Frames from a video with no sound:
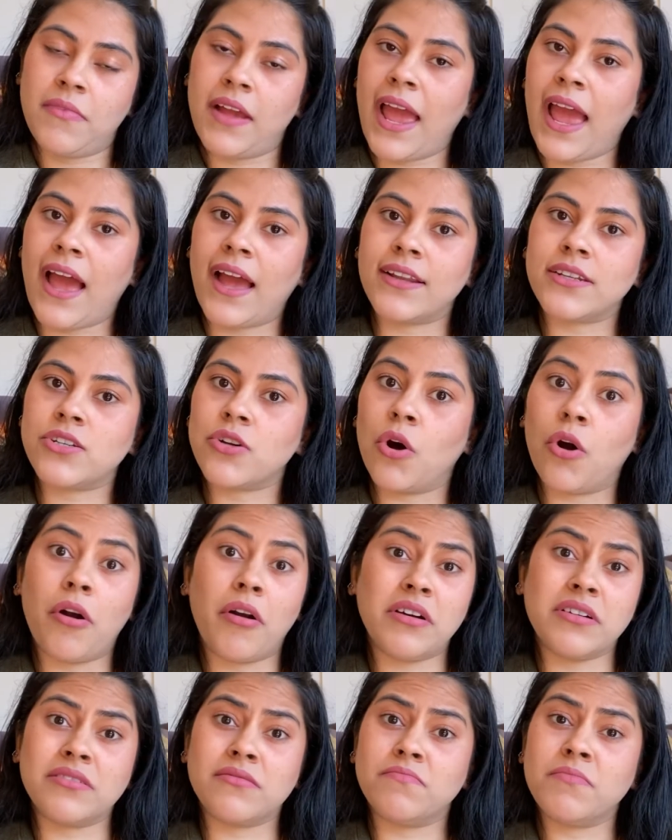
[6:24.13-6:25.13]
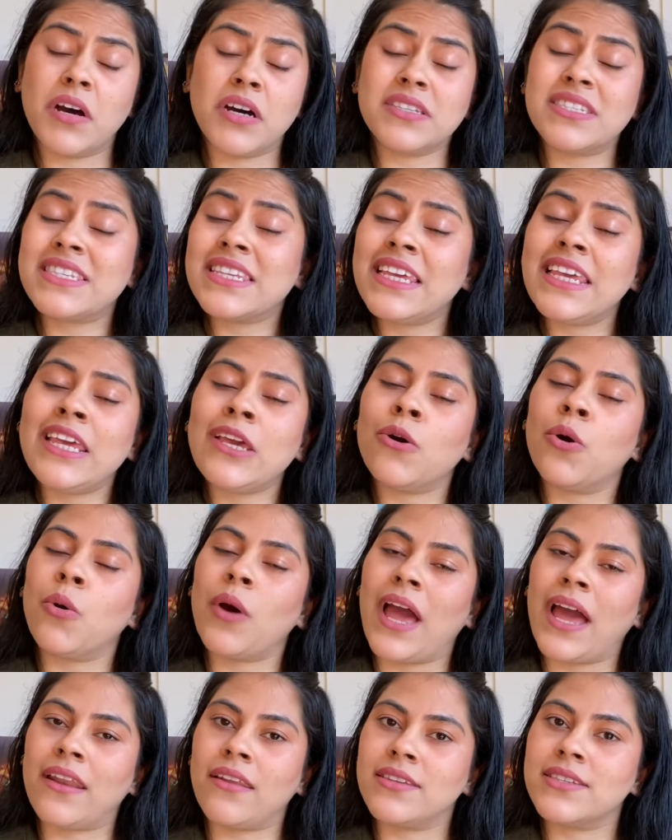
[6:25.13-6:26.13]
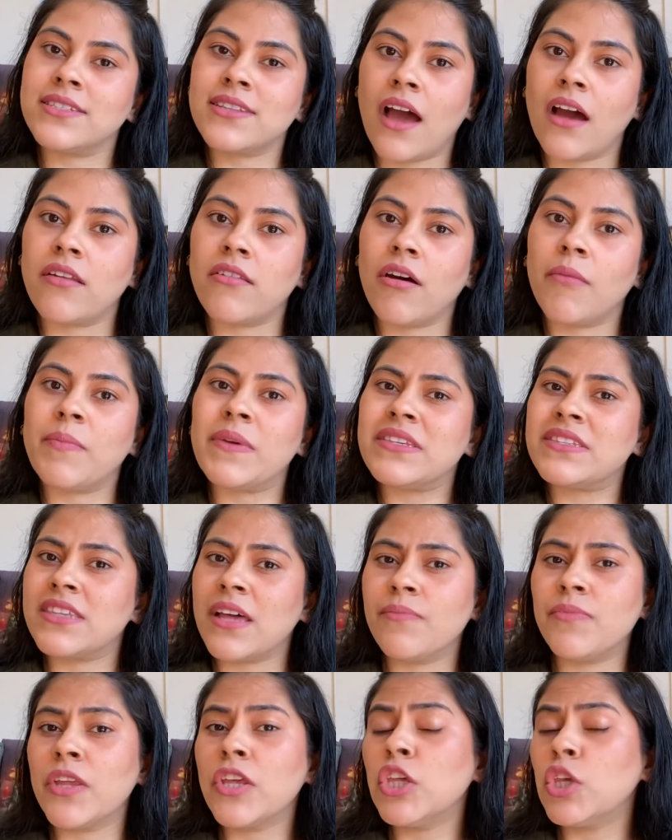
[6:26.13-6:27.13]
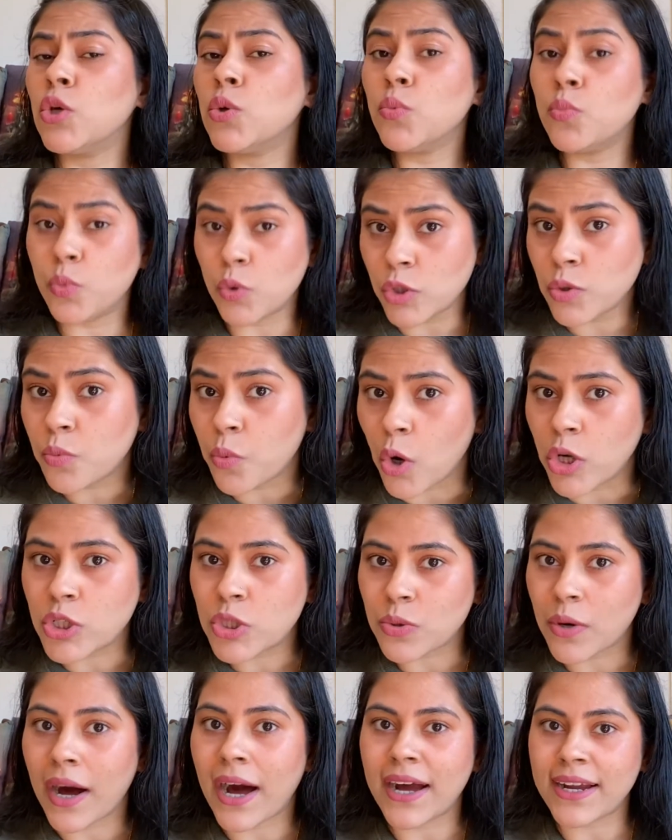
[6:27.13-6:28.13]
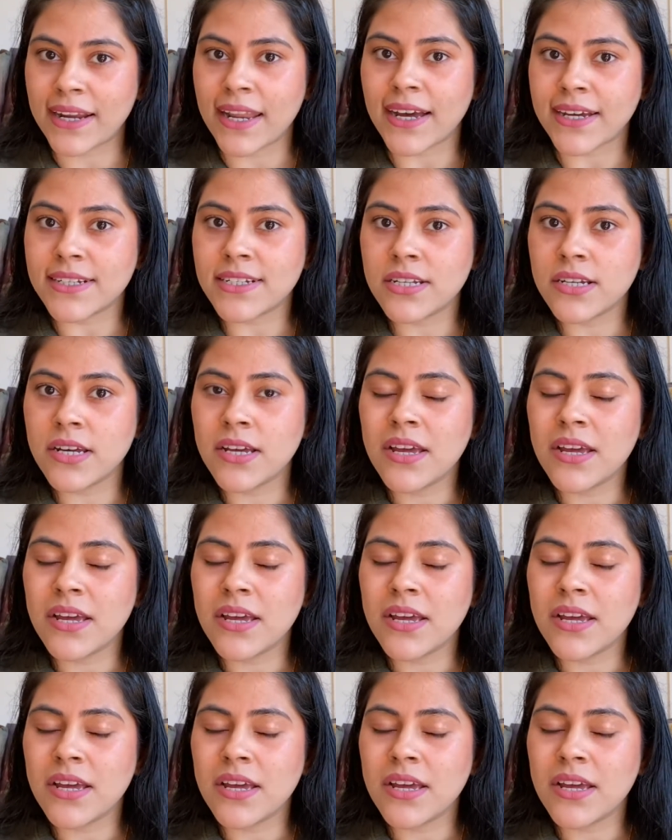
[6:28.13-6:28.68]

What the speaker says: at or a CEO at a startup is something you would want to highlight.